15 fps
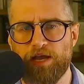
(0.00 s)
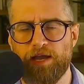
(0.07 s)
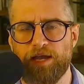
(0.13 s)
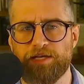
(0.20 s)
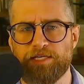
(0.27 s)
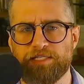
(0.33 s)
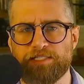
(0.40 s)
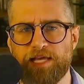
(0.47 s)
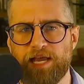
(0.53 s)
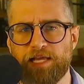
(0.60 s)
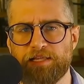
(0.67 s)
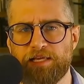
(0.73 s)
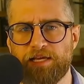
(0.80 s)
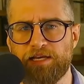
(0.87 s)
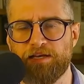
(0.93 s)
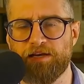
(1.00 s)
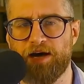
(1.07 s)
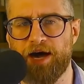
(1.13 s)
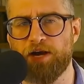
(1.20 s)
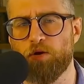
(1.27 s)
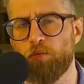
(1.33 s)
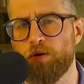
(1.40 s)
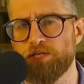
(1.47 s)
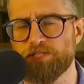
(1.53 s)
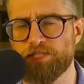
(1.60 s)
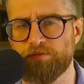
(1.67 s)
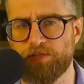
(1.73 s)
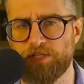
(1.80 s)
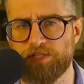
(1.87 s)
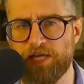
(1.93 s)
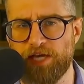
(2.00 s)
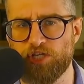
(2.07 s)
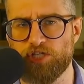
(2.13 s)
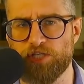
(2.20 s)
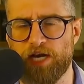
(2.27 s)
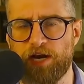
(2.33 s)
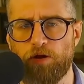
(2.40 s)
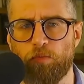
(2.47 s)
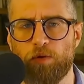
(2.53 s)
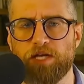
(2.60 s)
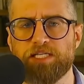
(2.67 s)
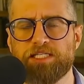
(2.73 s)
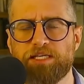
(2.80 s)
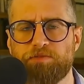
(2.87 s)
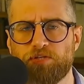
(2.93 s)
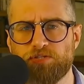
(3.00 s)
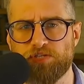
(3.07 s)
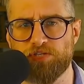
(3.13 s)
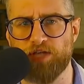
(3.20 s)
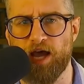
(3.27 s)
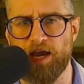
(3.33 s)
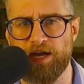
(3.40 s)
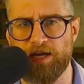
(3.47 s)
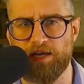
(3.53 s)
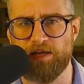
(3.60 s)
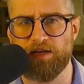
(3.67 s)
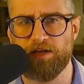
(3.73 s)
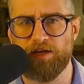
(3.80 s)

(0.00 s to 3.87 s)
and to say that I don't want civilization, that I don't want a civil society,